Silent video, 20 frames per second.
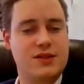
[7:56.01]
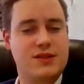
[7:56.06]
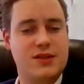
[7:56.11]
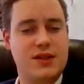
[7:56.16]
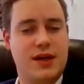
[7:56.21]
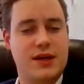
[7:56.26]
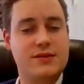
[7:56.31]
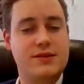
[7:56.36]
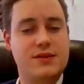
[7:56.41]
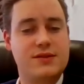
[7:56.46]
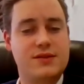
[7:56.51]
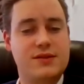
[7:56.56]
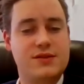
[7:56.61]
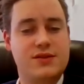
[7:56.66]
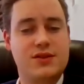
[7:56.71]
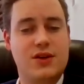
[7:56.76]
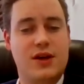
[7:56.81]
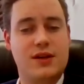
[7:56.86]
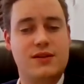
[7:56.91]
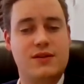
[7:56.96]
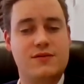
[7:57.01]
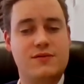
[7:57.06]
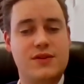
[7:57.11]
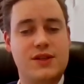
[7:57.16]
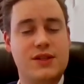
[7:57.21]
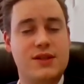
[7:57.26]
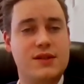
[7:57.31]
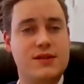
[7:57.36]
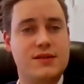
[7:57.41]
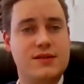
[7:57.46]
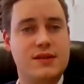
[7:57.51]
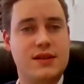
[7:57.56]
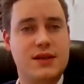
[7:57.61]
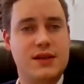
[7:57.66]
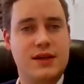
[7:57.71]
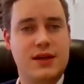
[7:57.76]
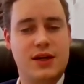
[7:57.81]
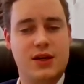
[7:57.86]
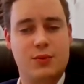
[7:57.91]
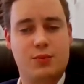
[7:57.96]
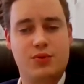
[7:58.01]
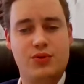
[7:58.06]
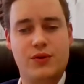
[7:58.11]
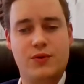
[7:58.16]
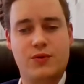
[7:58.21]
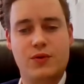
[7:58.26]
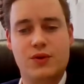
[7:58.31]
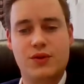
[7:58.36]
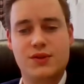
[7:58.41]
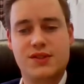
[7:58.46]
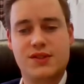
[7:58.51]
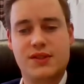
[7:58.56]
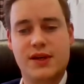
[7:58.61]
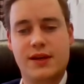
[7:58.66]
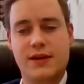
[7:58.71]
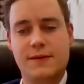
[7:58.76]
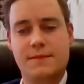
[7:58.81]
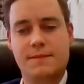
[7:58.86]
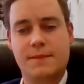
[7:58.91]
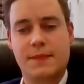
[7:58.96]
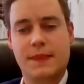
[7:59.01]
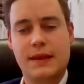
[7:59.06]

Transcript: sizes and sought convenience in a pre-rolled setting.